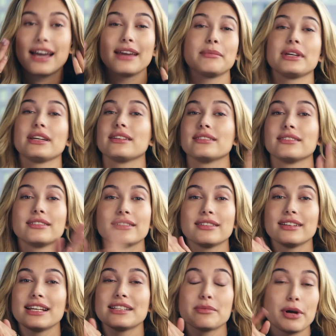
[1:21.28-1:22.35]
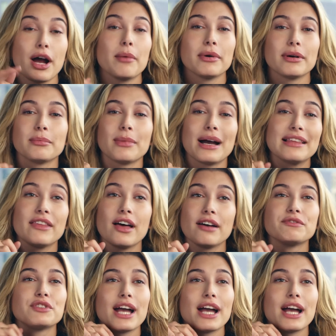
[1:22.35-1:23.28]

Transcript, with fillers: I mean, it's a problem. I love